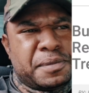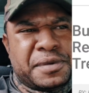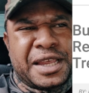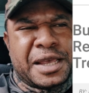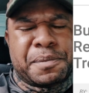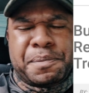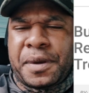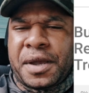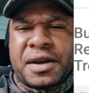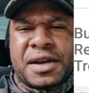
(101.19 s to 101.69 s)

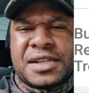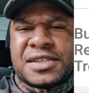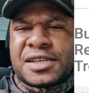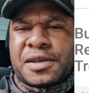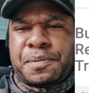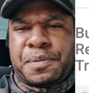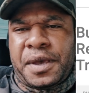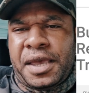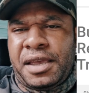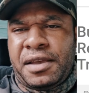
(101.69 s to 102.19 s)
Their parents
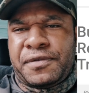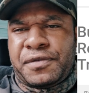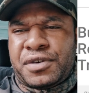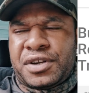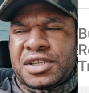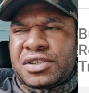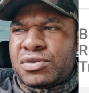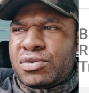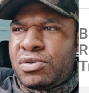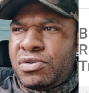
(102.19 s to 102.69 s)
are paying for
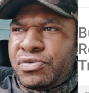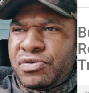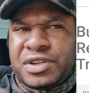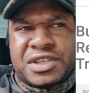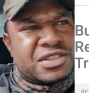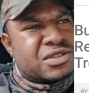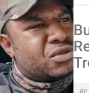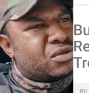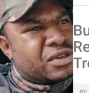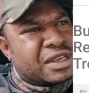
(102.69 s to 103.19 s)
their school
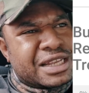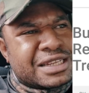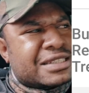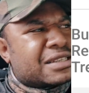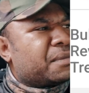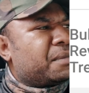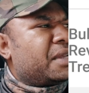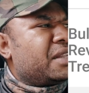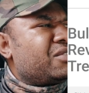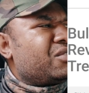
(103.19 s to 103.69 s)
fees to get
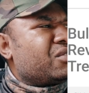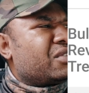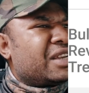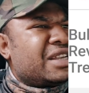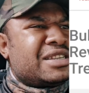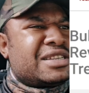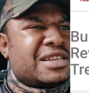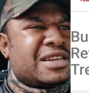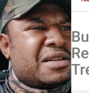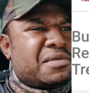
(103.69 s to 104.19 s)
some
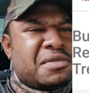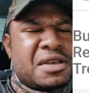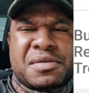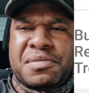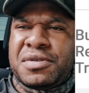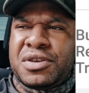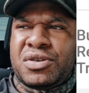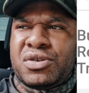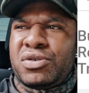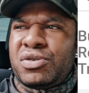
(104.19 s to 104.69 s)
education and
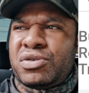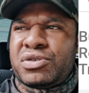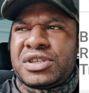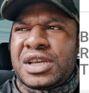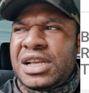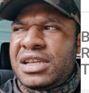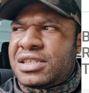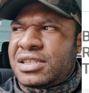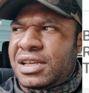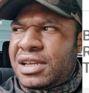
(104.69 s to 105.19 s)
maybe, you know,
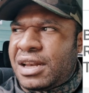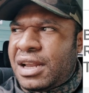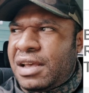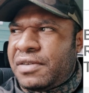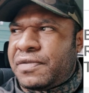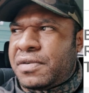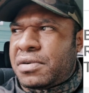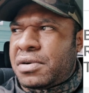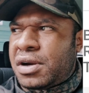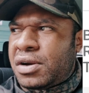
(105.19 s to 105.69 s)
change their
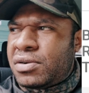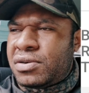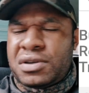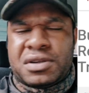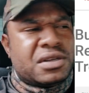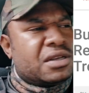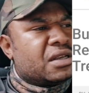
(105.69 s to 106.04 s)
life around.